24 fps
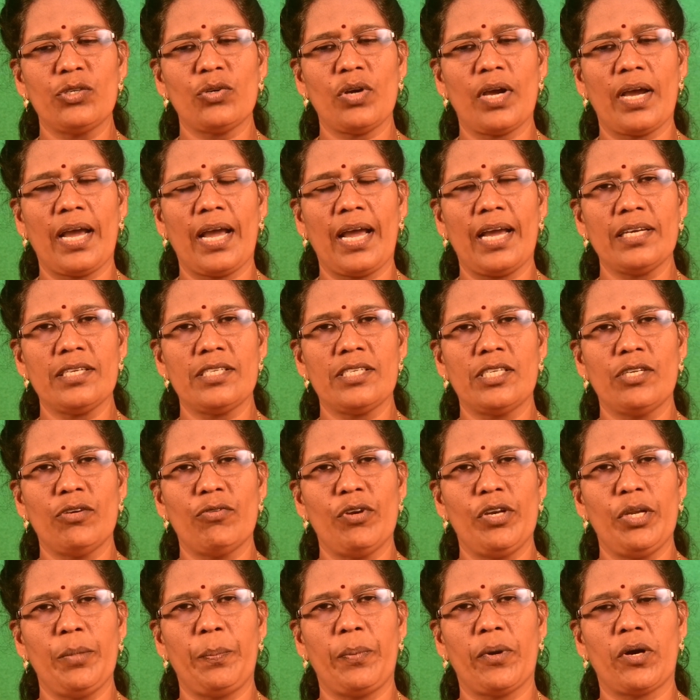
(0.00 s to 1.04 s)
to
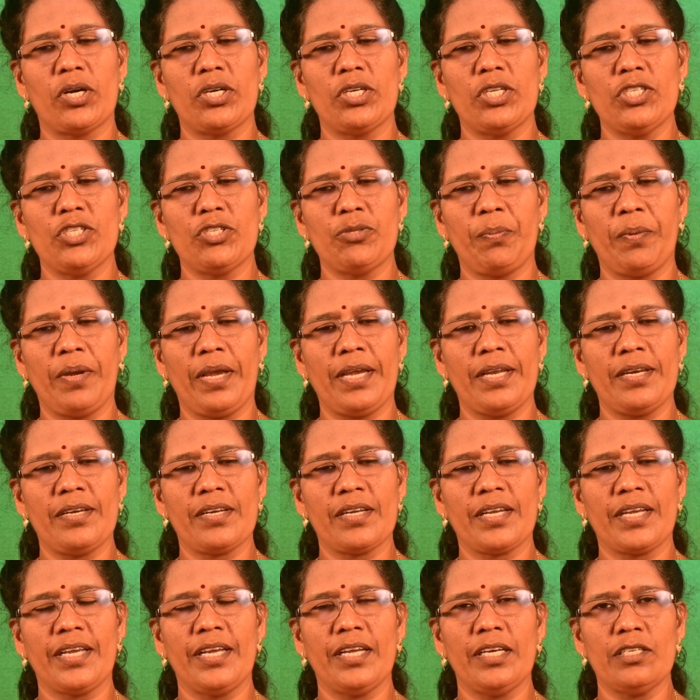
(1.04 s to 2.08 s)
actively
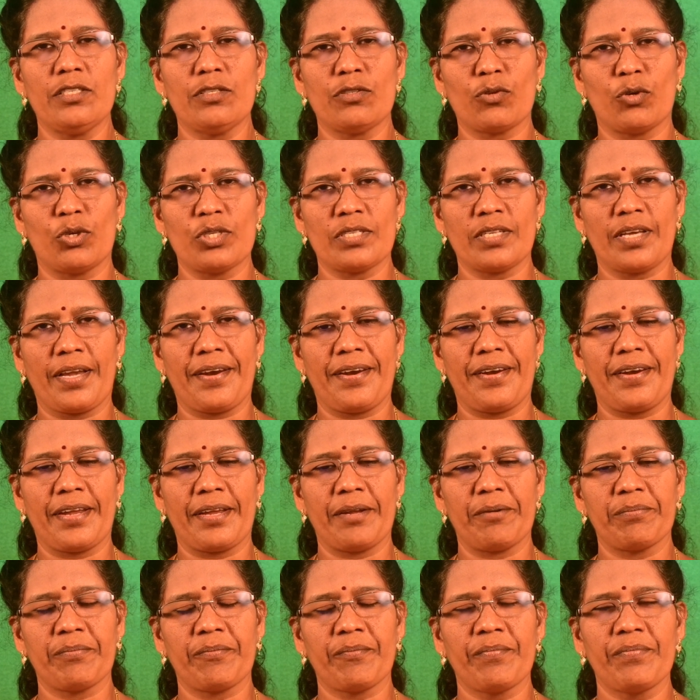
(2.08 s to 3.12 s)
participate in
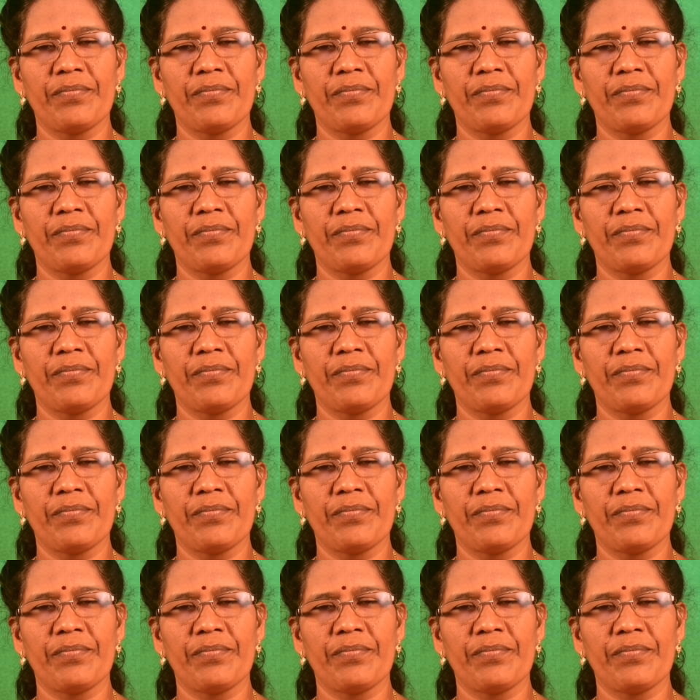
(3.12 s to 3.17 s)
society.